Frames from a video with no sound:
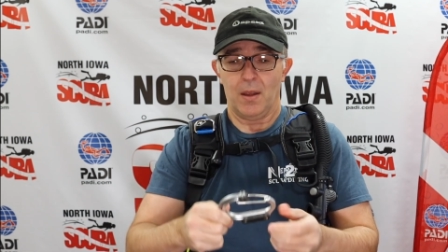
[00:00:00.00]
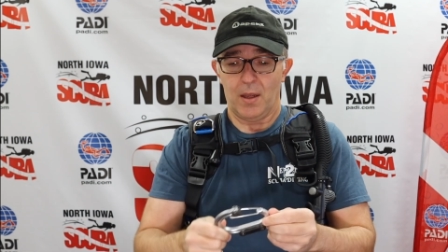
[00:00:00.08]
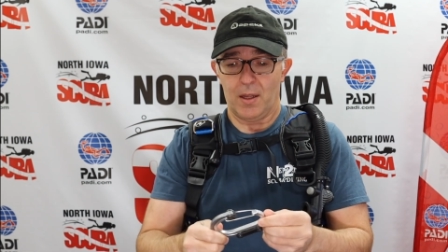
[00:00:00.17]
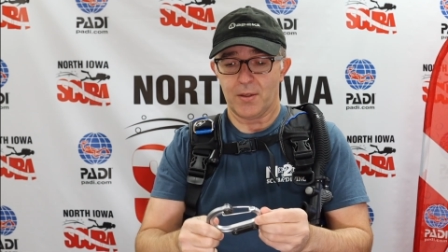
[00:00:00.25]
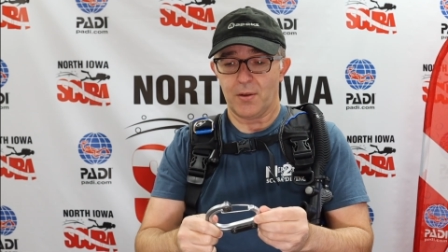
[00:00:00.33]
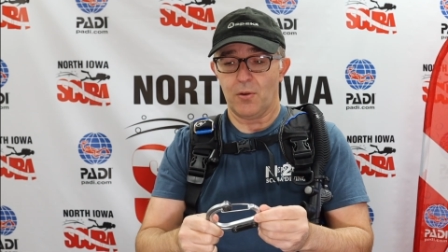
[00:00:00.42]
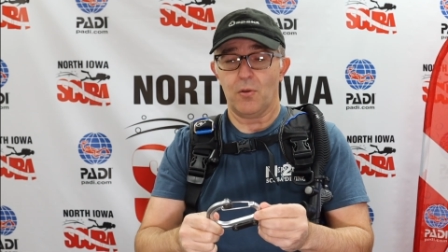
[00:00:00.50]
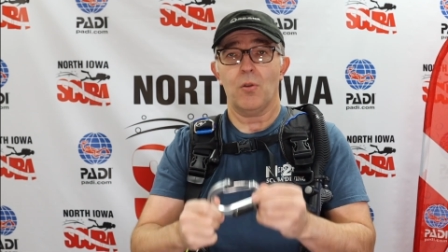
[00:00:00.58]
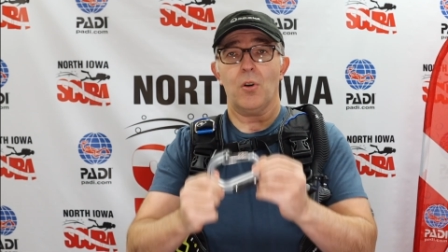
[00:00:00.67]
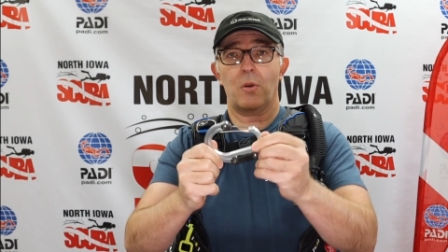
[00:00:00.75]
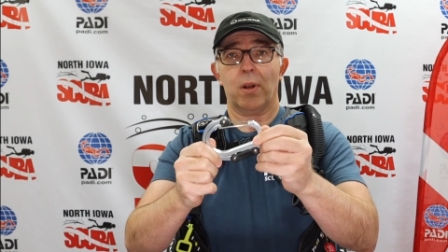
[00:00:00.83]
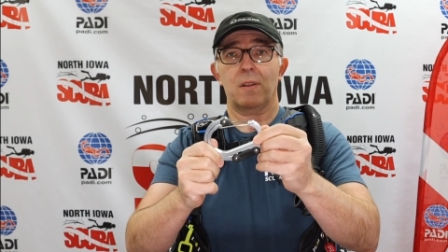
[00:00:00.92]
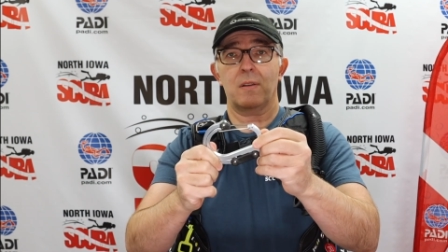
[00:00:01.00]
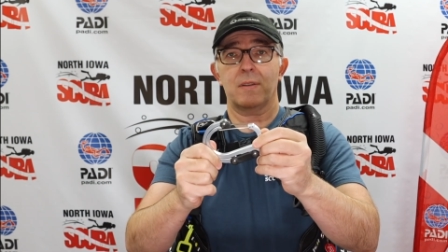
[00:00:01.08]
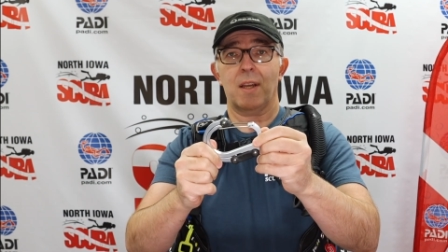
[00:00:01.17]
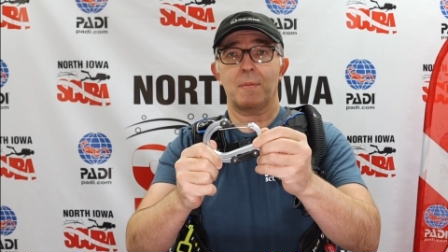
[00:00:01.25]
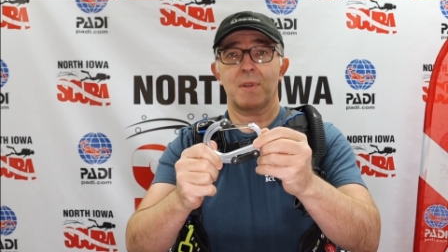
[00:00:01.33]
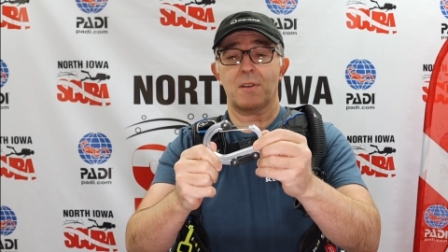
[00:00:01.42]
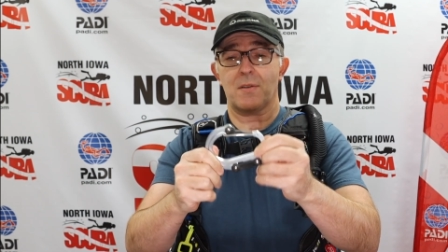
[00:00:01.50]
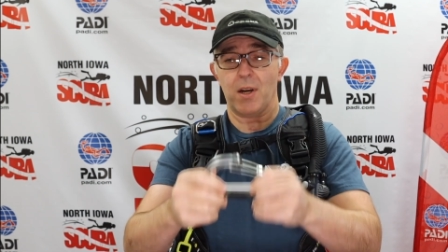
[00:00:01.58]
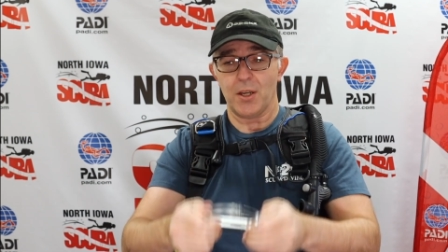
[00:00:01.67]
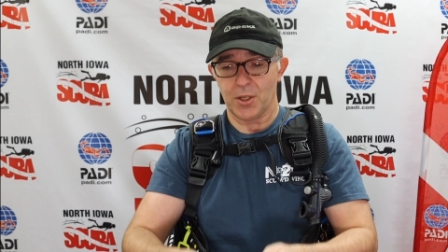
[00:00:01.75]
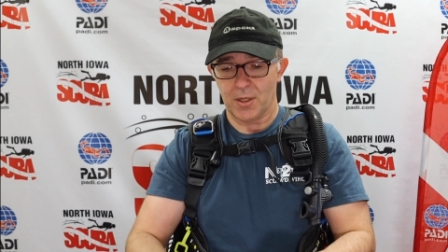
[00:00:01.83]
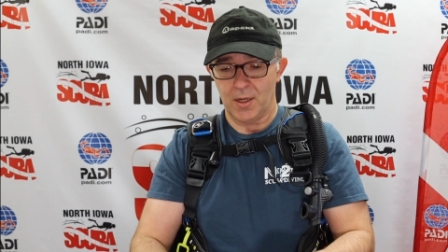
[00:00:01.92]
And so quick little
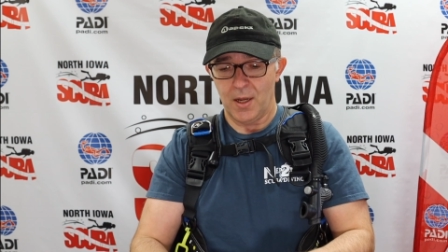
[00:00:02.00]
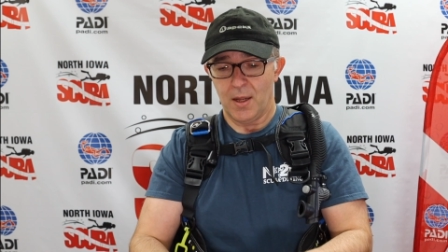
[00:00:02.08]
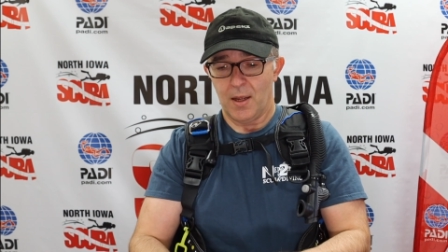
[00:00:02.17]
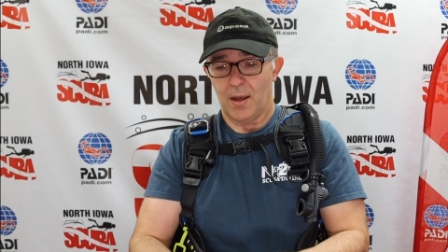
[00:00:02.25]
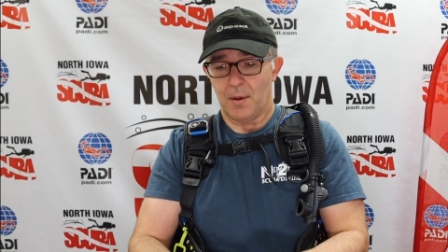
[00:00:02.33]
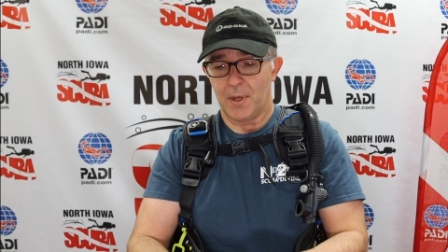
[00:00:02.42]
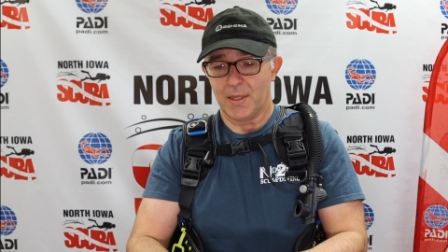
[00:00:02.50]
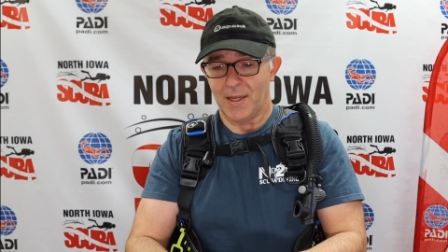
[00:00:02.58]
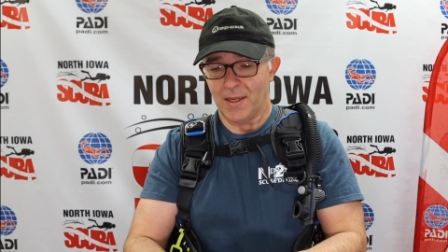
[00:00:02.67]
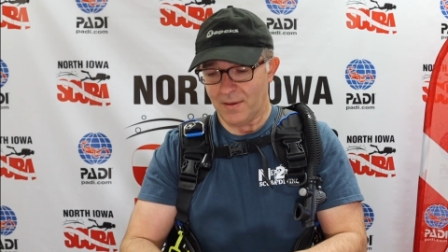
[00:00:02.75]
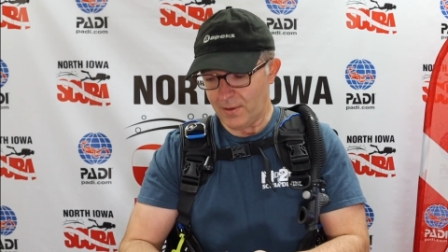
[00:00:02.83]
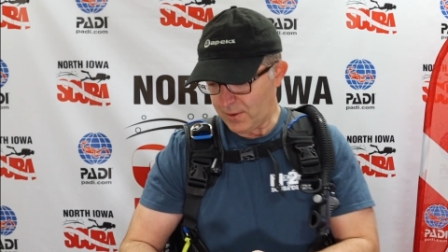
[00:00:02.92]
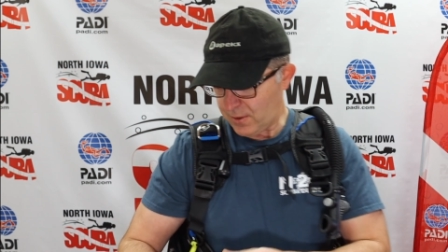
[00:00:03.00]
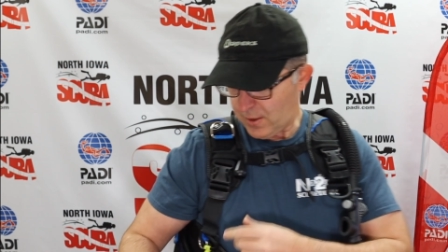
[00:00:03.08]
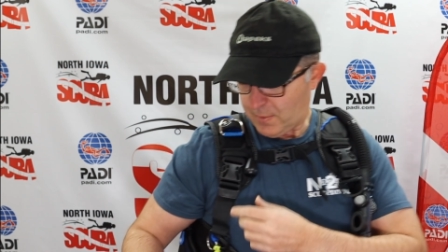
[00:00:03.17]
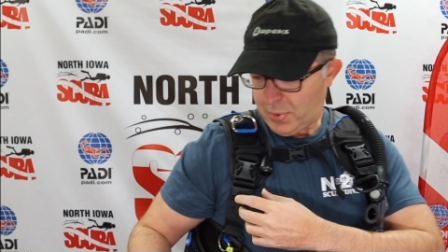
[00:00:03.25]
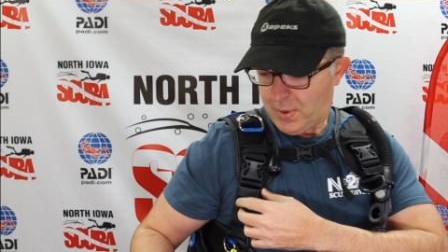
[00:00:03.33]
demonstration. I'm going to take this clip.